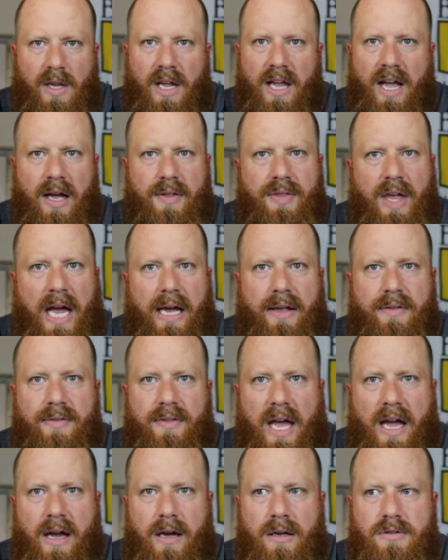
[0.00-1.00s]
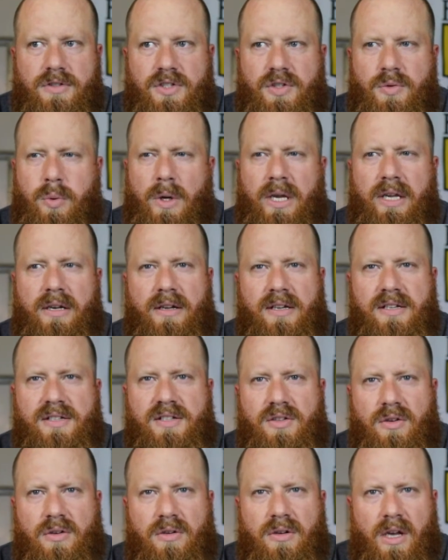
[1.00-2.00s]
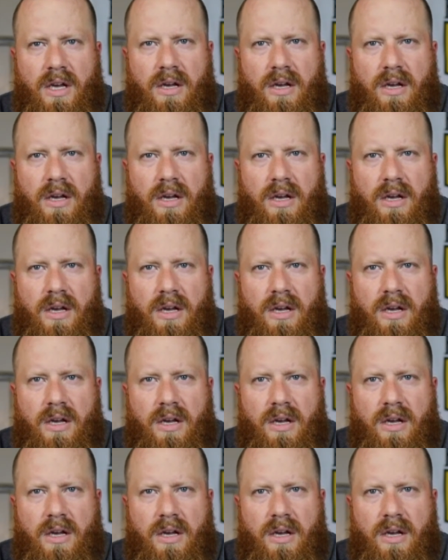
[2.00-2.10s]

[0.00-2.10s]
yeah, that, that sweetness,